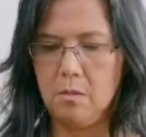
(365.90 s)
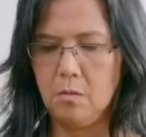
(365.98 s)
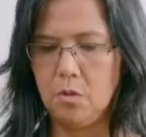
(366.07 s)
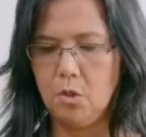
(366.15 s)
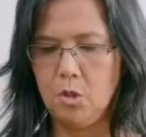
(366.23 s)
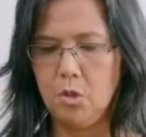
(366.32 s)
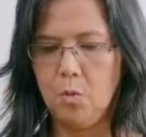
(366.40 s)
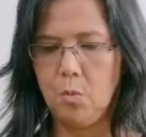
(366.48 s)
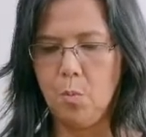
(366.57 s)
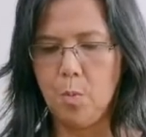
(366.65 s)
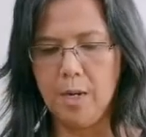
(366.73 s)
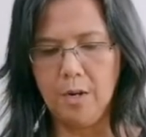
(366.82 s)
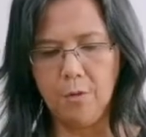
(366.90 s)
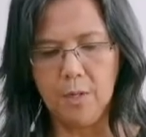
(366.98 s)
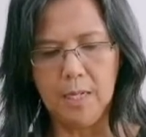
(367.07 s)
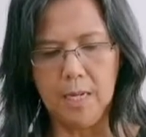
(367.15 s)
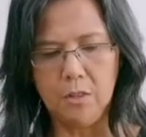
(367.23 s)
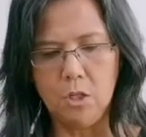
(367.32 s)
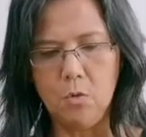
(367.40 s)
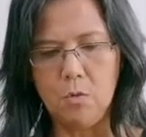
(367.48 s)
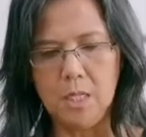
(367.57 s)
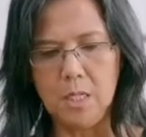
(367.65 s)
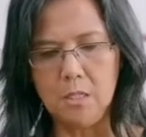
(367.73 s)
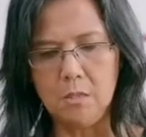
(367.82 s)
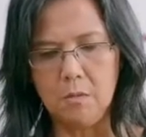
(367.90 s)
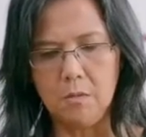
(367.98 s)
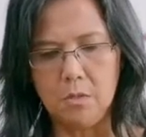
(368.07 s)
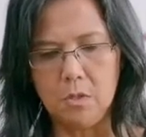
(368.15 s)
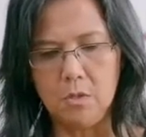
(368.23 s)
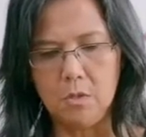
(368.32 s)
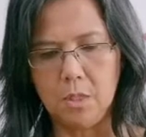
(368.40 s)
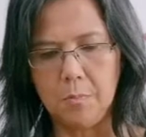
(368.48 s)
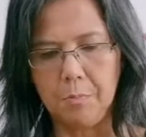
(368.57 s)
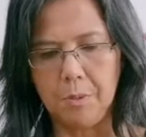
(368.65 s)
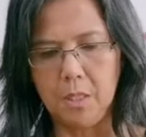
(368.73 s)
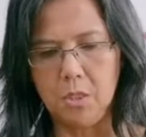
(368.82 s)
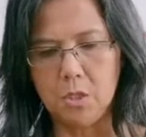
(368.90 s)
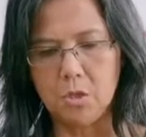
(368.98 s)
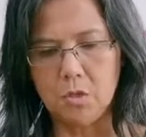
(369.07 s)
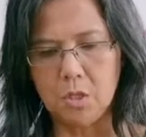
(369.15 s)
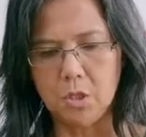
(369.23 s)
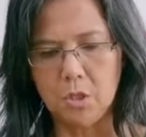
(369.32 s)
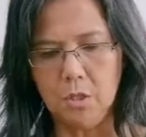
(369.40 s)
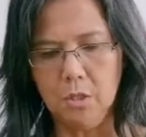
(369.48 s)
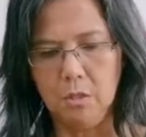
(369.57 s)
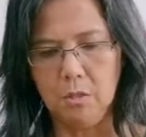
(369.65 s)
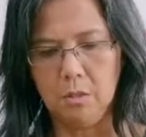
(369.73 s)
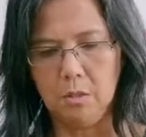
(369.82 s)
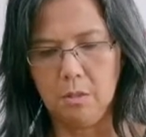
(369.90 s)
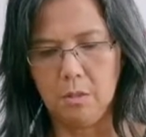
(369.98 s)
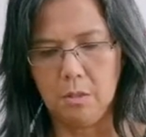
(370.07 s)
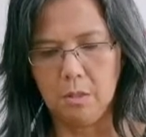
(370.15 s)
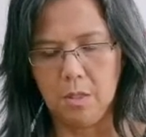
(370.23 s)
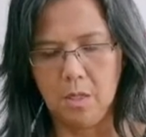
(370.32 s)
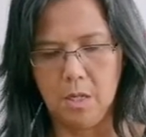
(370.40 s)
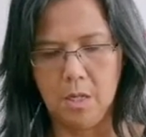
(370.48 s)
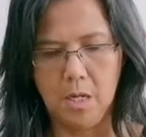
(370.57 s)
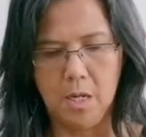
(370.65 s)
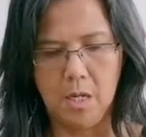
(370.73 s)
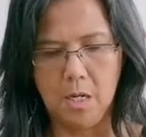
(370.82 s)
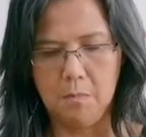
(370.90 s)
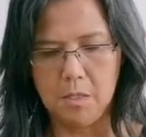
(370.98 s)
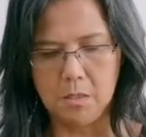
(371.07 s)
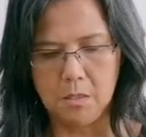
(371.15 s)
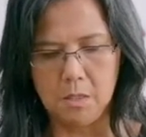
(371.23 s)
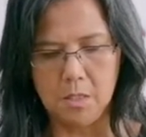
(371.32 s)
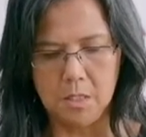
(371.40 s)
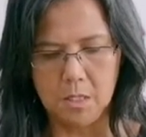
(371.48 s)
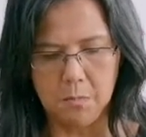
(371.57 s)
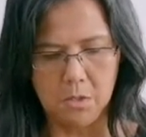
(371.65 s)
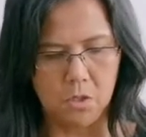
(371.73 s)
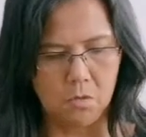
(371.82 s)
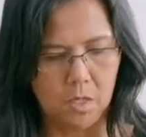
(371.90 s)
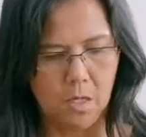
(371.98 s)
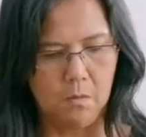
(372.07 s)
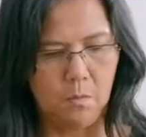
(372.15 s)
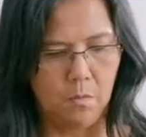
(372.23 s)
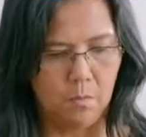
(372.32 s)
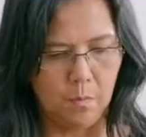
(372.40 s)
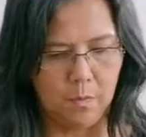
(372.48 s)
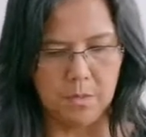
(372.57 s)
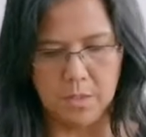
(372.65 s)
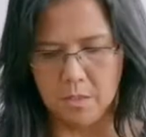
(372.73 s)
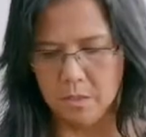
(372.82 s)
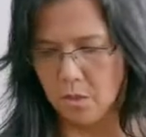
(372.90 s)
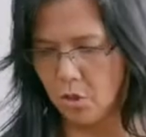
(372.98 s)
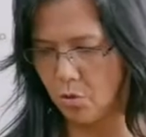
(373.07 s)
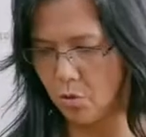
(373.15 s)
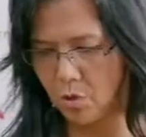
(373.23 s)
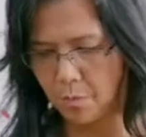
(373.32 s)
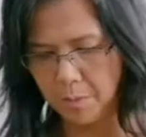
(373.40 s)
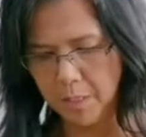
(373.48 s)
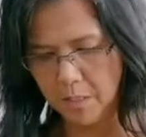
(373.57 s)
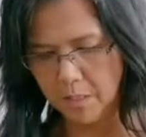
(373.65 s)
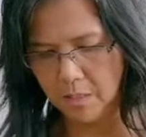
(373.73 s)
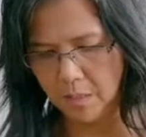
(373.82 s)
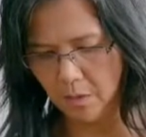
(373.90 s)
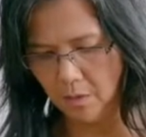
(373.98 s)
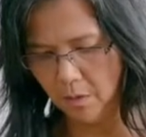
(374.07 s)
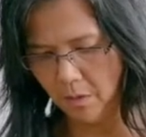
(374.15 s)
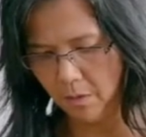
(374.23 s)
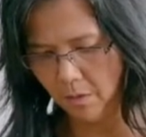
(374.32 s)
to whatever length you need to complete your structure. And I'm just going to demonstrate with just the shorter piece here.